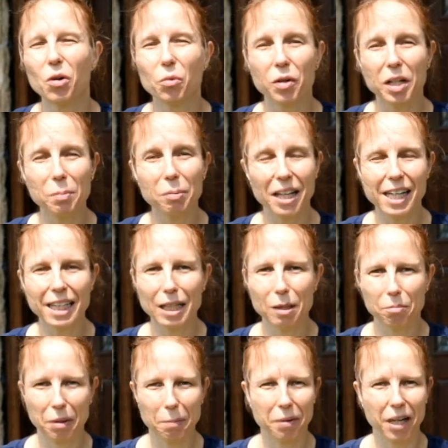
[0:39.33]
We're planning
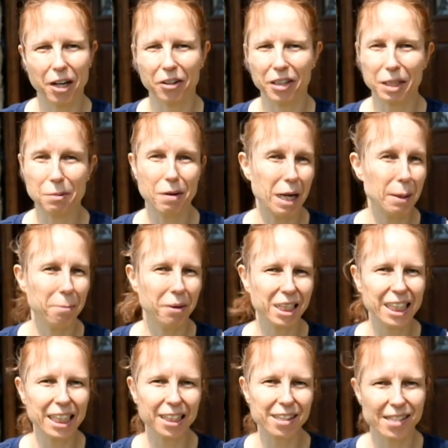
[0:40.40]
on preparing my
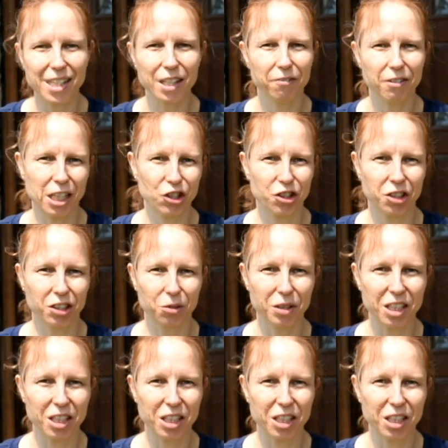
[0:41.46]
bucket list adventure,